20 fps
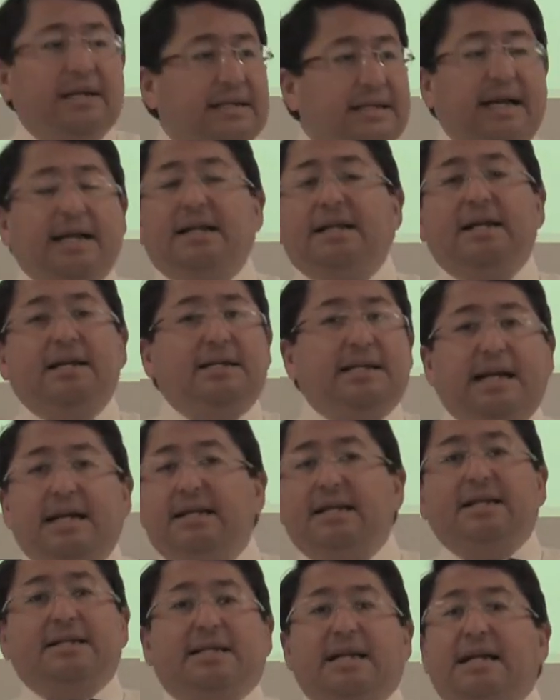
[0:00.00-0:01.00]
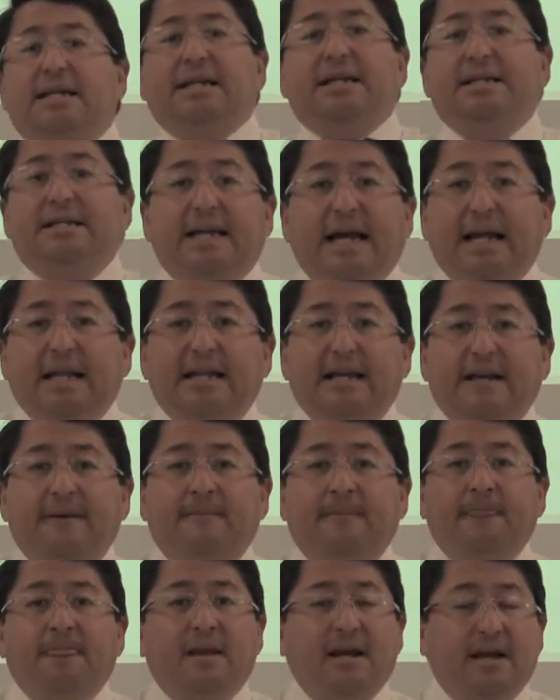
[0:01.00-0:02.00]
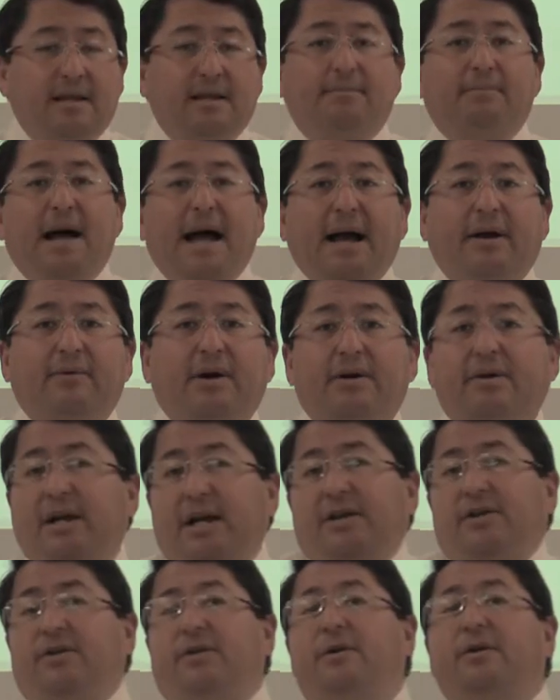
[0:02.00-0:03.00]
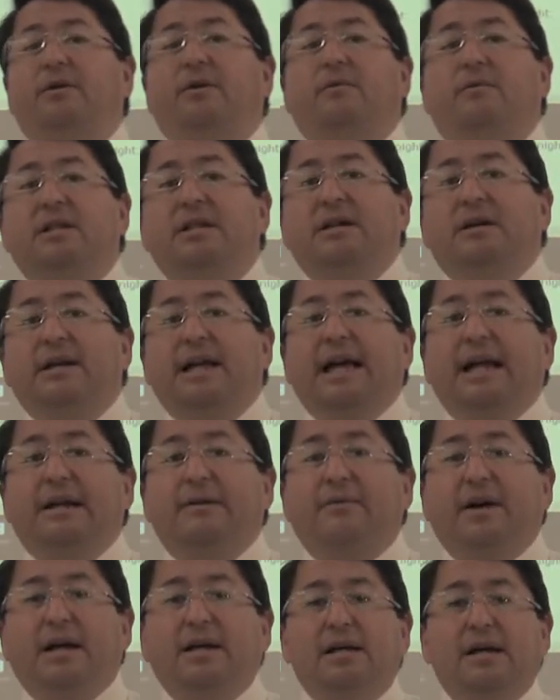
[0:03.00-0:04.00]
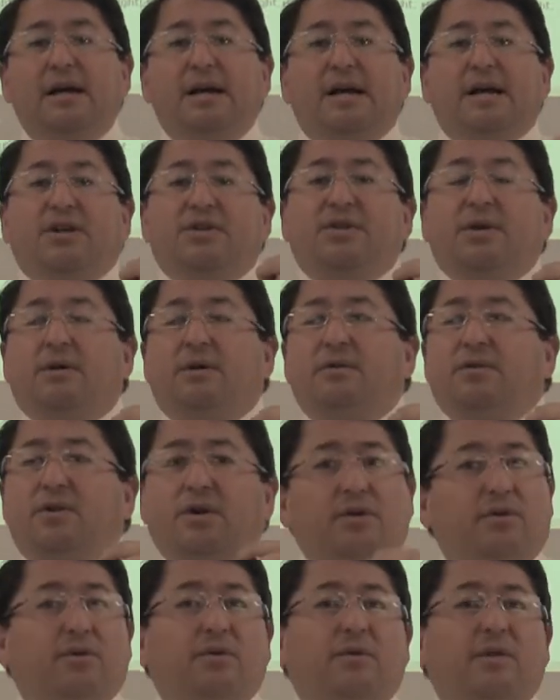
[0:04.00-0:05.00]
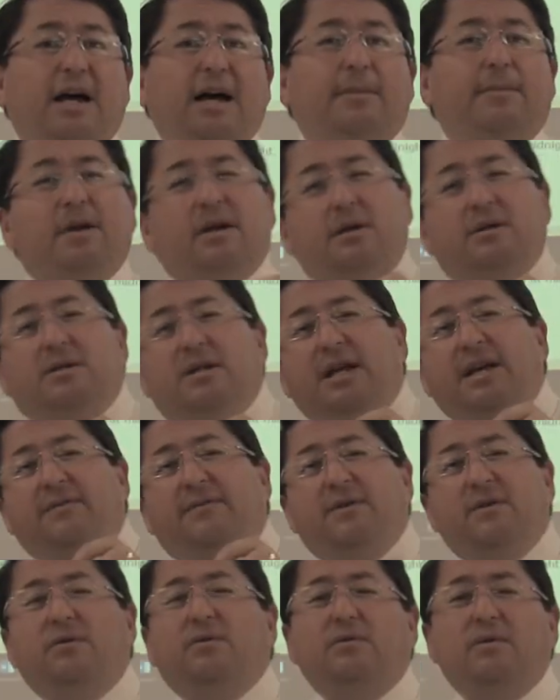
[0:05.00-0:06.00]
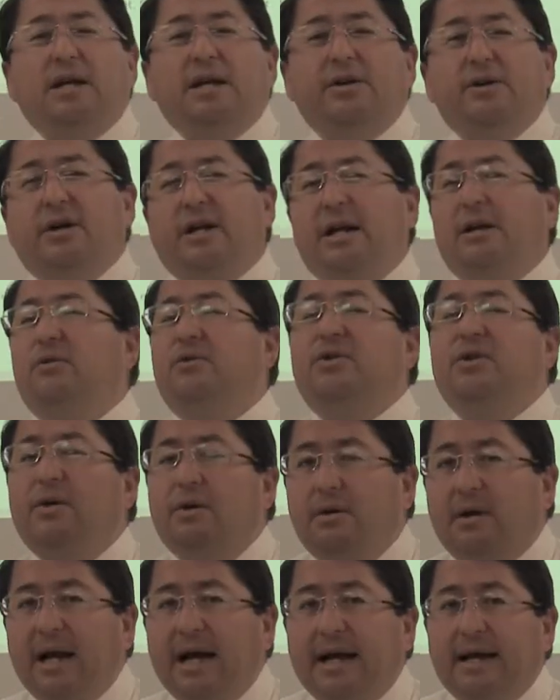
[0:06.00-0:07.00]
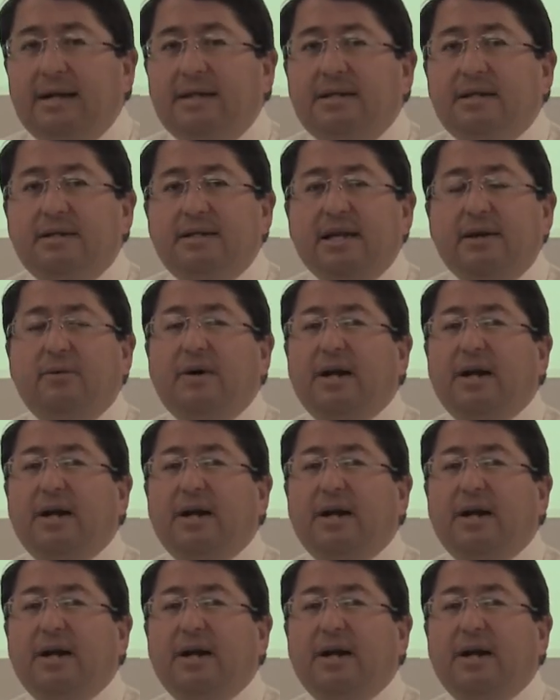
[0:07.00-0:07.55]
sending, sending, sending, sending in the background, and you don't know what they're getting, right? So don't do that because if you do that, you're gonna lose your clients. See,